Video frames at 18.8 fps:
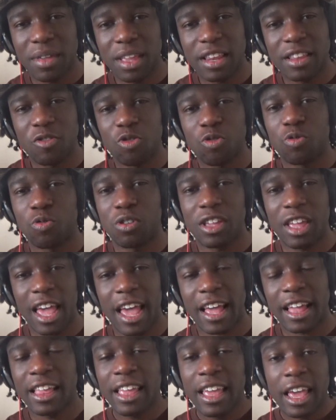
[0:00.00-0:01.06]
me to
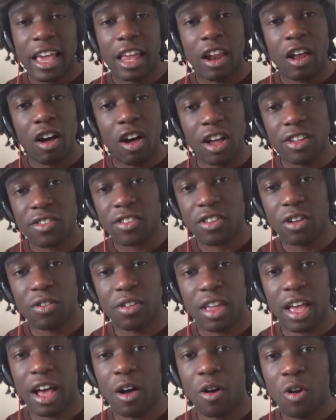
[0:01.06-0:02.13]
react. And also,
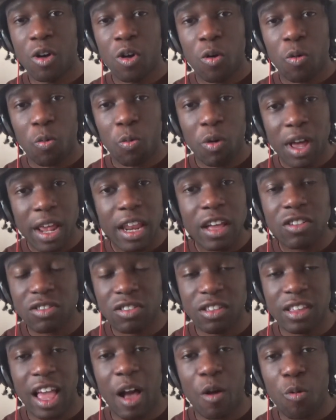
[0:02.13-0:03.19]
y'all, what
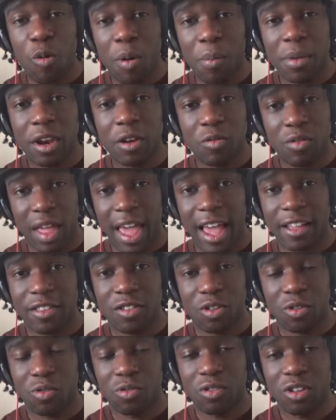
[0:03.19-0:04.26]
else do y'all want me to
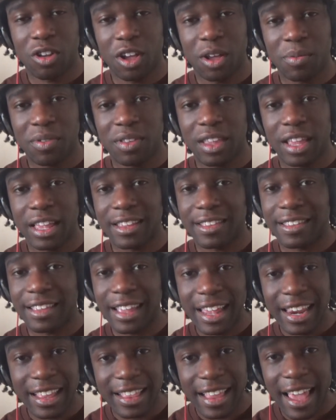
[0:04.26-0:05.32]
react to? You know what I'm saying? Is
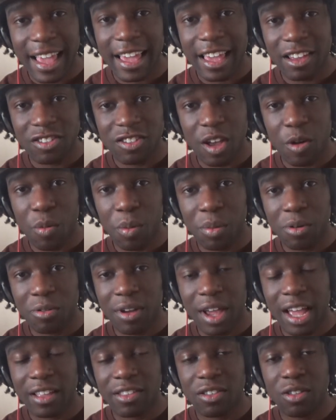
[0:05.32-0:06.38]
anything else y'all want me to
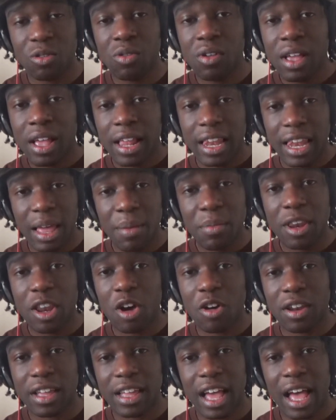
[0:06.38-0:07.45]
react to? Let me
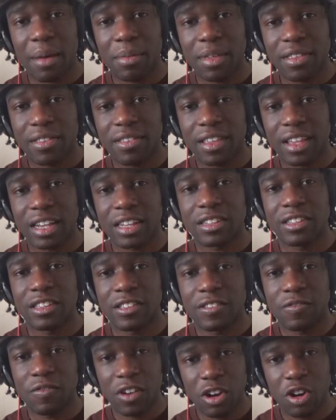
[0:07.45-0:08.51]
know in the comment section.
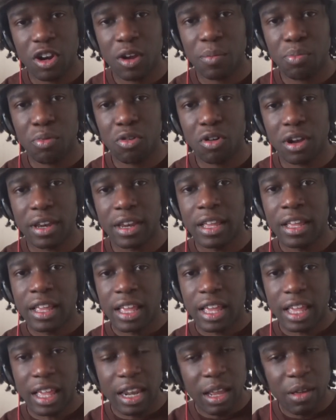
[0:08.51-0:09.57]
It's very important.
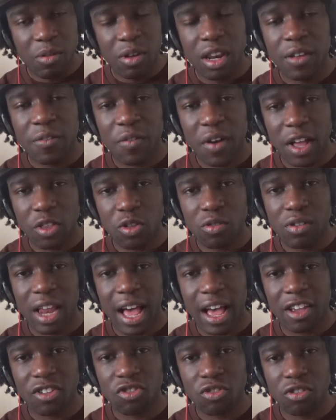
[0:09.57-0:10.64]
And even if I do
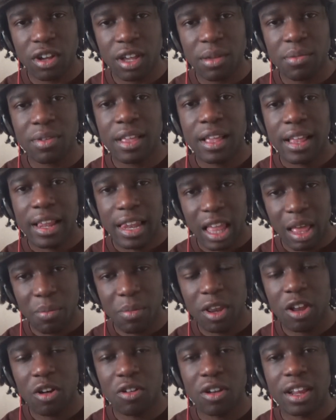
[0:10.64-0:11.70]
live streams, let
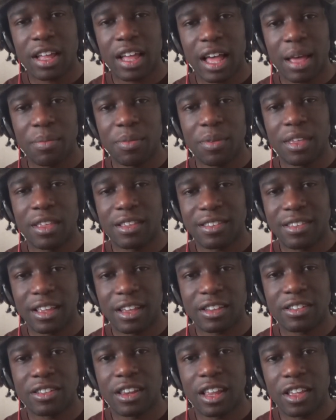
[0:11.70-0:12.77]
me know in the comment
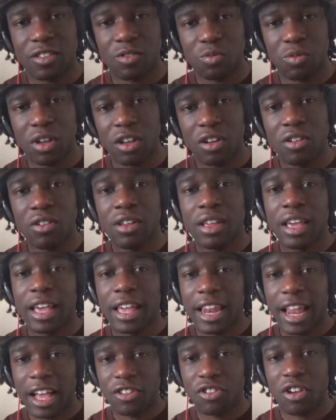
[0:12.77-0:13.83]
section as well.
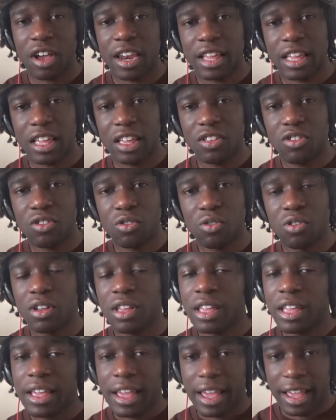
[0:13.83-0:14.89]
And I'll try to get to
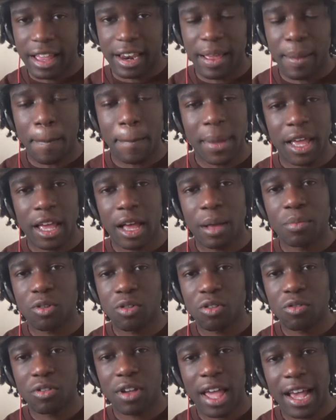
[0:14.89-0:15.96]
it. And then bam,
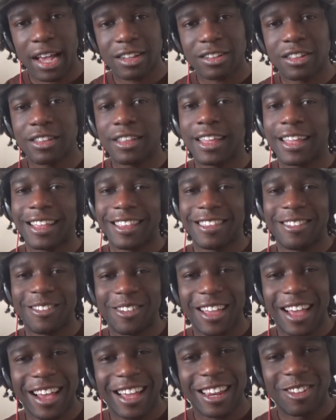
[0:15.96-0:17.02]
do the reaction. And so
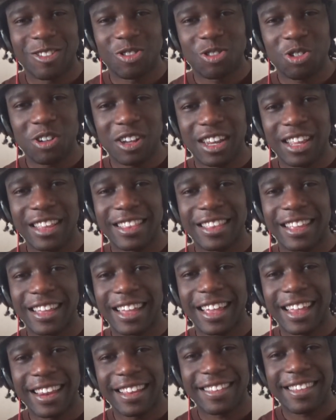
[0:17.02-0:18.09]
y'all can enjoy the,
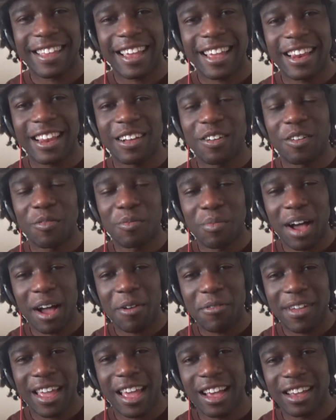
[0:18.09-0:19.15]
the entertainment of
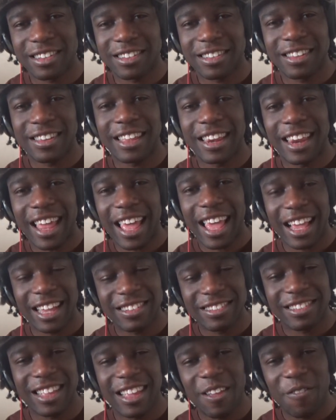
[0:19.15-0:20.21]
my reaction in
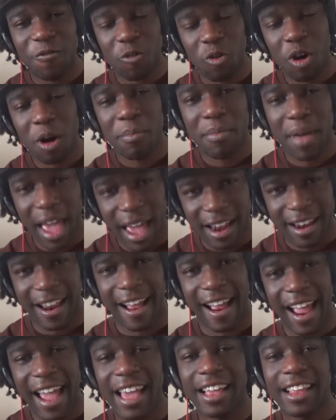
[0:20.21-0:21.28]
HD format.
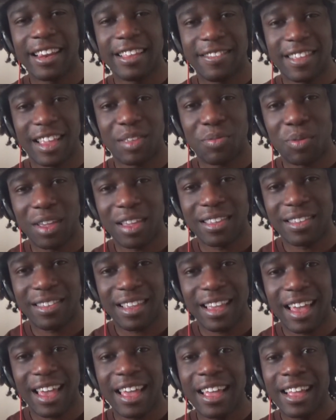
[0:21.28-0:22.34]
Alright? This has been
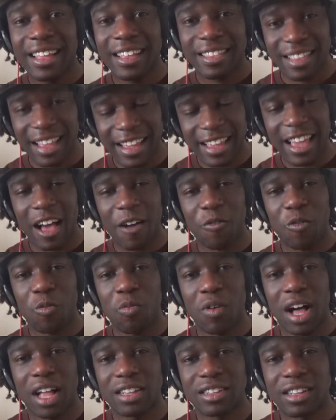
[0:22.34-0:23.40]
said. Thank y'all
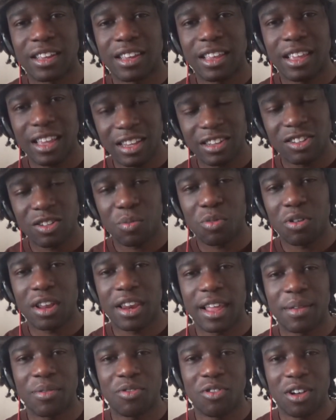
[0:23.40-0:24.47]
for watching. It's your boy
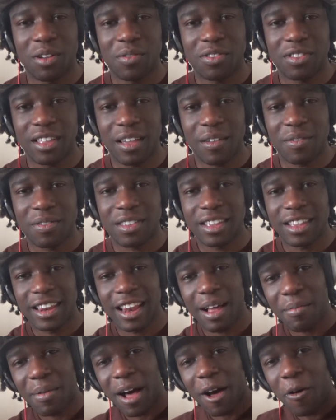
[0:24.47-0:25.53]
named Jarvis Davis.
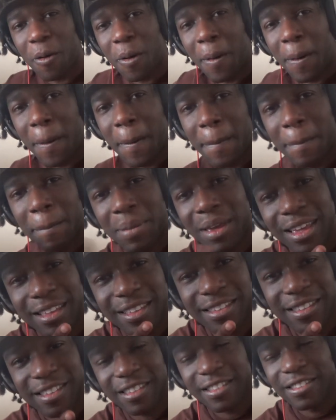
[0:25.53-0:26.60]
And I'm out. Peace.